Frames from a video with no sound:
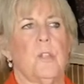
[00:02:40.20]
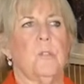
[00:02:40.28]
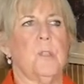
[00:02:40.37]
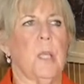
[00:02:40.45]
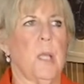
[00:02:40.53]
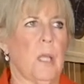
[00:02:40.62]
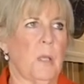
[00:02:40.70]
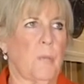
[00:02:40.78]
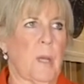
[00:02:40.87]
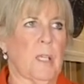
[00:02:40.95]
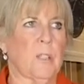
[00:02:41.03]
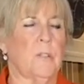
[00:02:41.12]
you say,
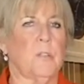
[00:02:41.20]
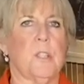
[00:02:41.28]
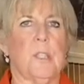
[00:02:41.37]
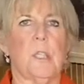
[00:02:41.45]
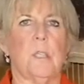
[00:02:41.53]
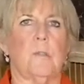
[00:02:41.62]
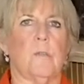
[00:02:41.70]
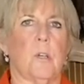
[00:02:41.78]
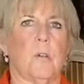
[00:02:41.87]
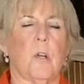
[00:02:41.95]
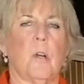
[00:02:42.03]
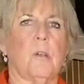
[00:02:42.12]
Pastor Steve,
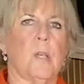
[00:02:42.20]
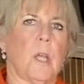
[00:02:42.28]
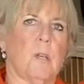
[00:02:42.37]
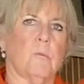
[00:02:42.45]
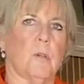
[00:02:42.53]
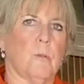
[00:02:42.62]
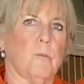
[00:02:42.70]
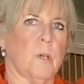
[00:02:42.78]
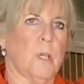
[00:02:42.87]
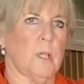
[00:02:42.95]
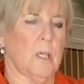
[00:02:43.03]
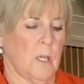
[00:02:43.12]
go call
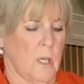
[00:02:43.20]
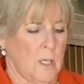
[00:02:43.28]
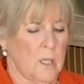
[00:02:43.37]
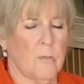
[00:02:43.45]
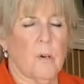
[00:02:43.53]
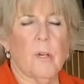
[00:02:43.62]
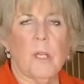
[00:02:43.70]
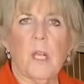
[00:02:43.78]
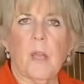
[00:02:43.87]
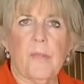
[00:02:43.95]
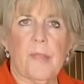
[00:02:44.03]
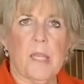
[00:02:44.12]
911. You've already
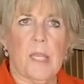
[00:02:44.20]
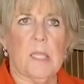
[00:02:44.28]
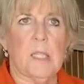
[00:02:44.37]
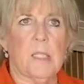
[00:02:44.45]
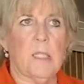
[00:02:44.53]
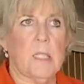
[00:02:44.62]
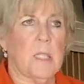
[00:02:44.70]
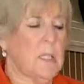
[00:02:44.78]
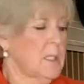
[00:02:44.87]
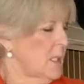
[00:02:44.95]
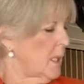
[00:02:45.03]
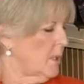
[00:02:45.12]
got the
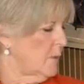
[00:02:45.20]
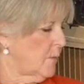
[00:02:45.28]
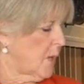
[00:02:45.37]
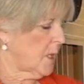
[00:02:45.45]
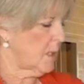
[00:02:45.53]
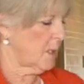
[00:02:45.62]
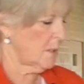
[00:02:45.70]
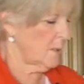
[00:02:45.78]
AED and you've got it